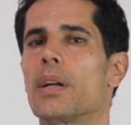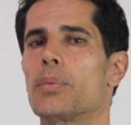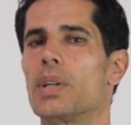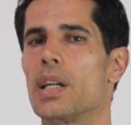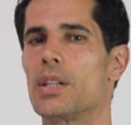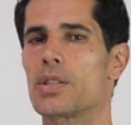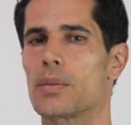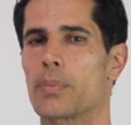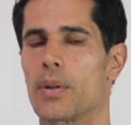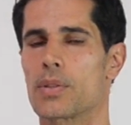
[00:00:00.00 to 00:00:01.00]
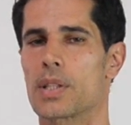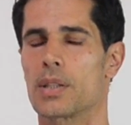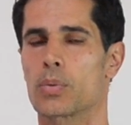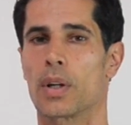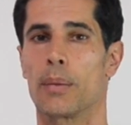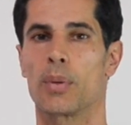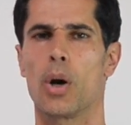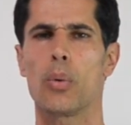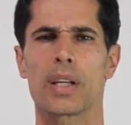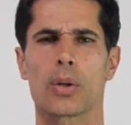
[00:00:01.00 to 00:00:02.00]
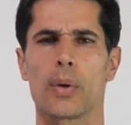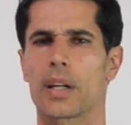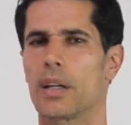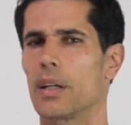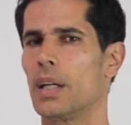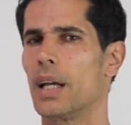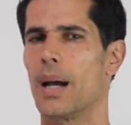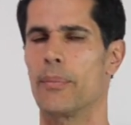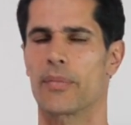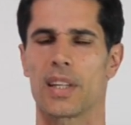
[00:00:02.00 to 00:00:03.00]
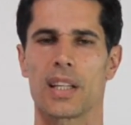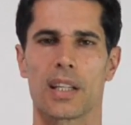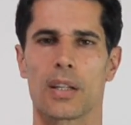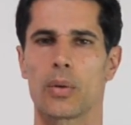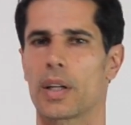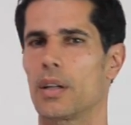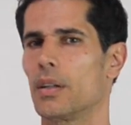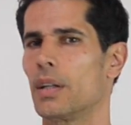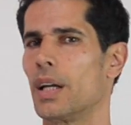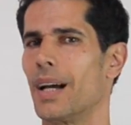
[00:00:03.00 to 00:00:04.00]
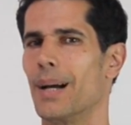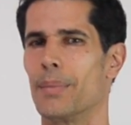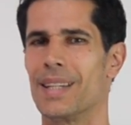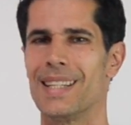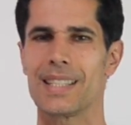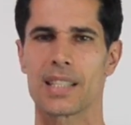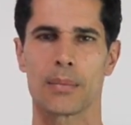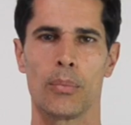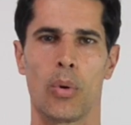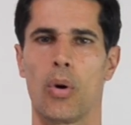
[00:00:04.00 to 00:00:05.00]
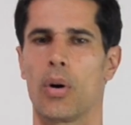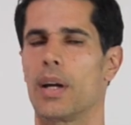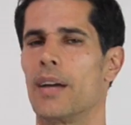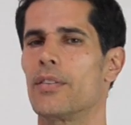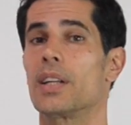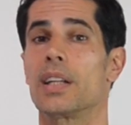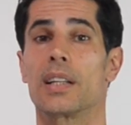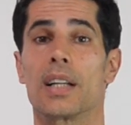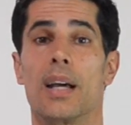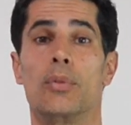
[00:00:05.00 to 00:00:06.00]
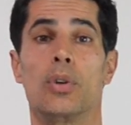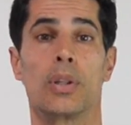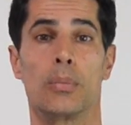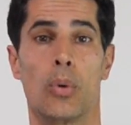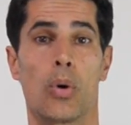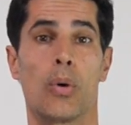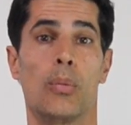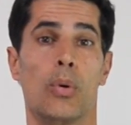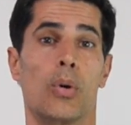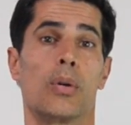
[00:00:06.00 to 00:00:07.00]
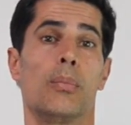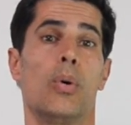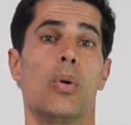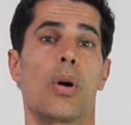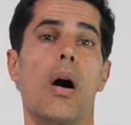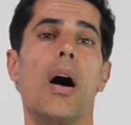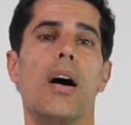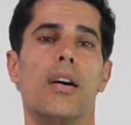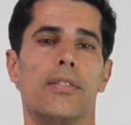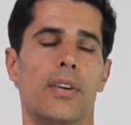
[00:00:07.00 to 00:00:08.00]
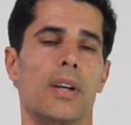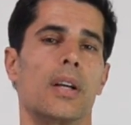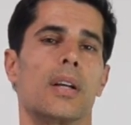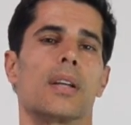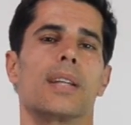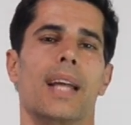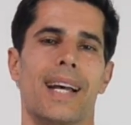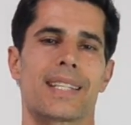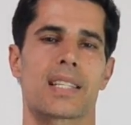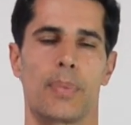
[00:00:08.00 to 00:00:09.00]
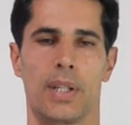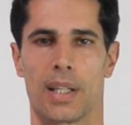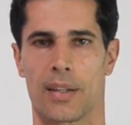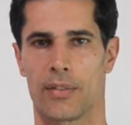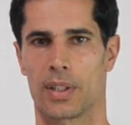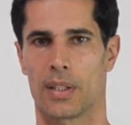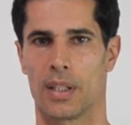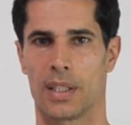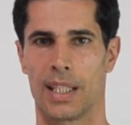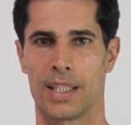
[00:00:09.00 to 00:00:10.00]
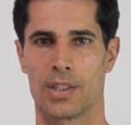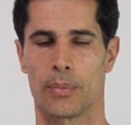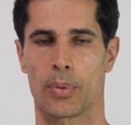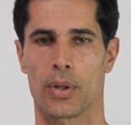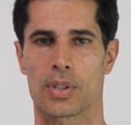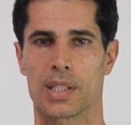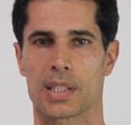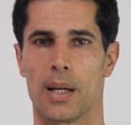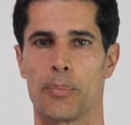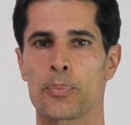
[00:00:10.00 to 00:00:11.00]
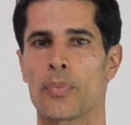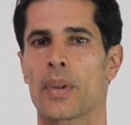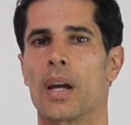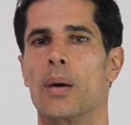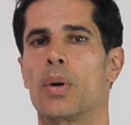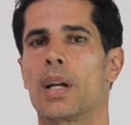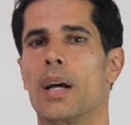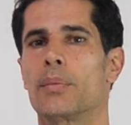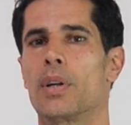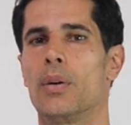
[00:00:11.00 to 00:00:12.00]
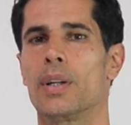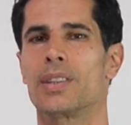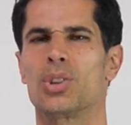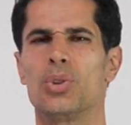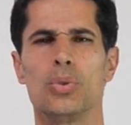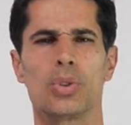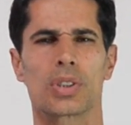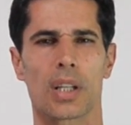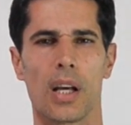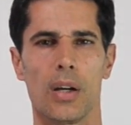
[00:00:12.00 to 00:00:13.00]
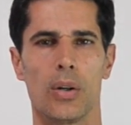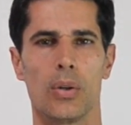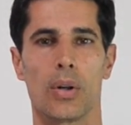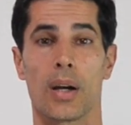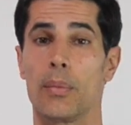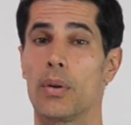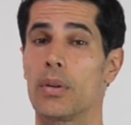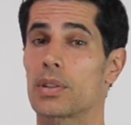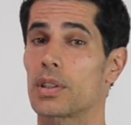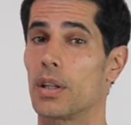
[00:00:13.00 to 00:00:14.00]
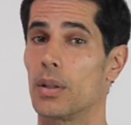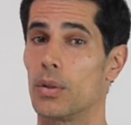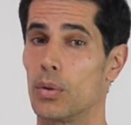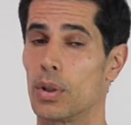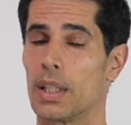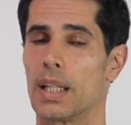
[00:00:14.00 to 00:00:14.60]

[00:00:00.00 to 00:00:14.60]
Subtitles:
up the aging process when I'm going quicker, I'm thinking quicker, I'm eating more, everything that I'm doing more and more and more of, that's speeding the aging process up. And when I'm going too slow, I'm also